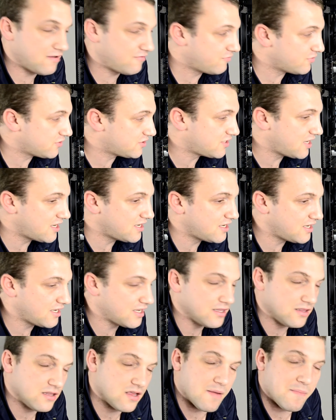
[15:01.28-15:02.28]
for sending
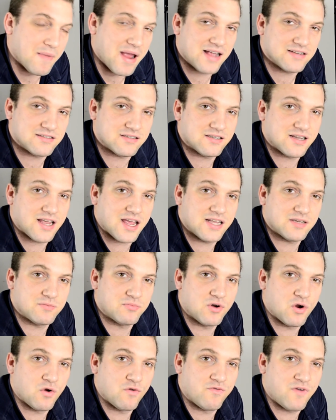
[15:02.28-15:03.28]
in their MasterCase
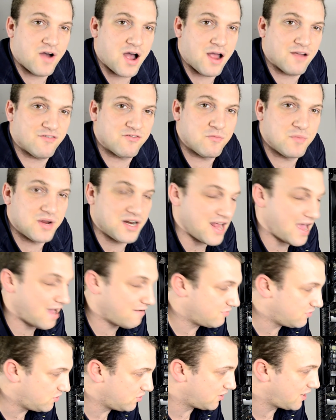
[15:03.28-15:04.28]
Pro 5 for me to have
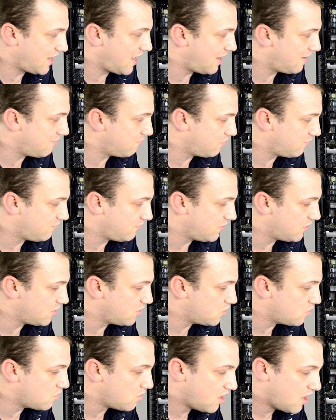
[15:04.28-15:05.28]
a look at and
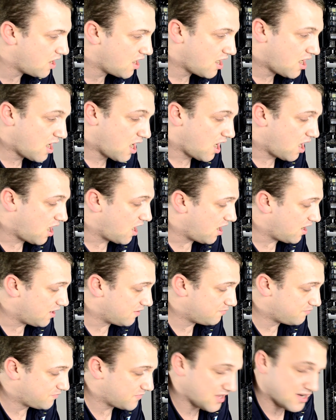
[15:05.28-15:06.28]
review.
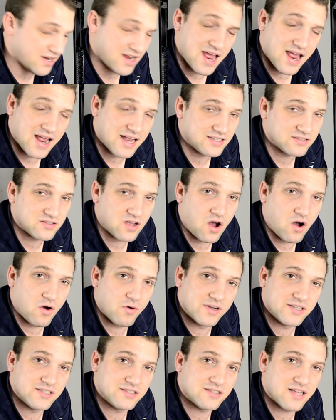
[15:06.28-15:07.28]
And yeah, as
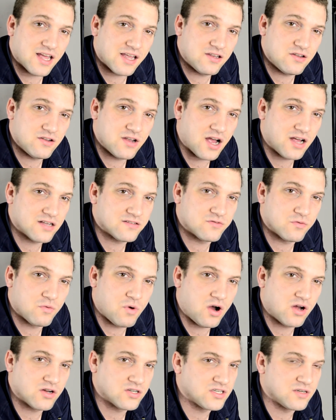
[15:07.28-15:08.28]
always, thank you guys for
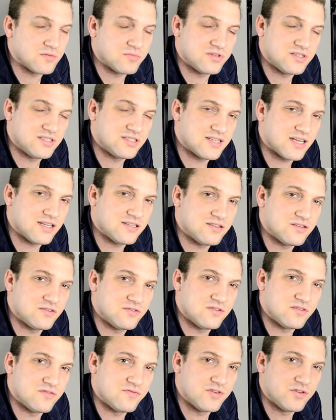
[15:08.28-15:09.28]
watching, and please stay tuned
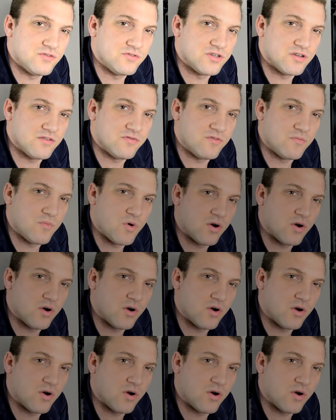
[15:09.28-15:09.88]
in the future for more